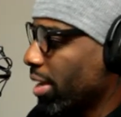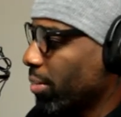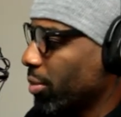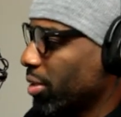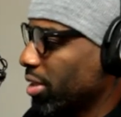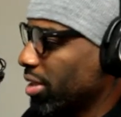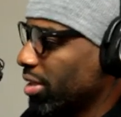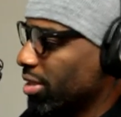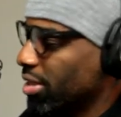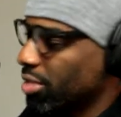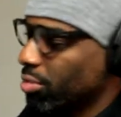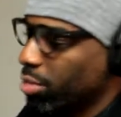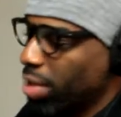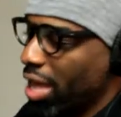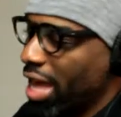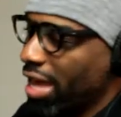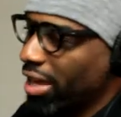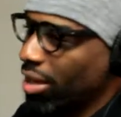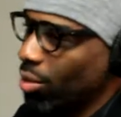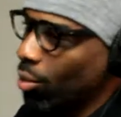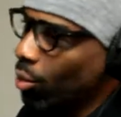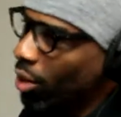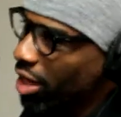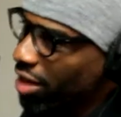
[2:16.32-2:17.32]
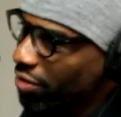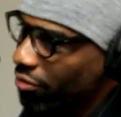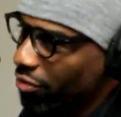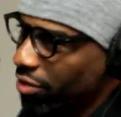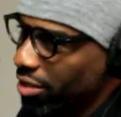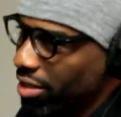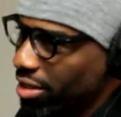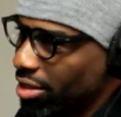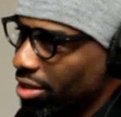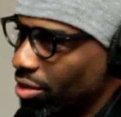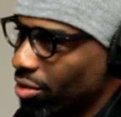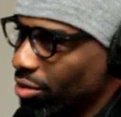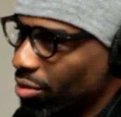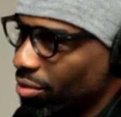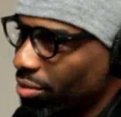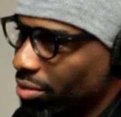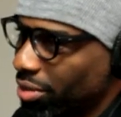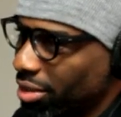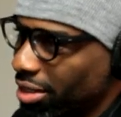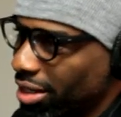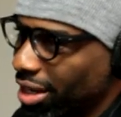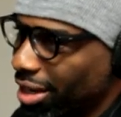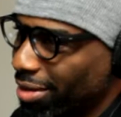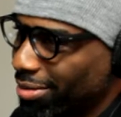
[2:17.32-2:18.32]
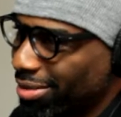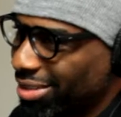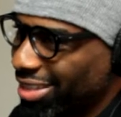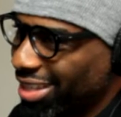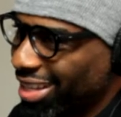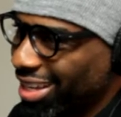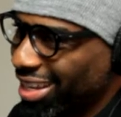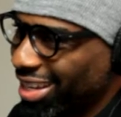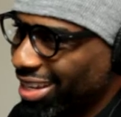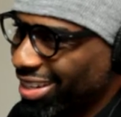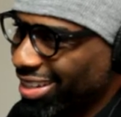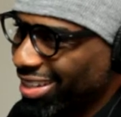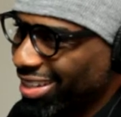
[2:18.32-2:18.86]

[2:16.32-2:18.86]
did this black and white video. You know what I'm saying?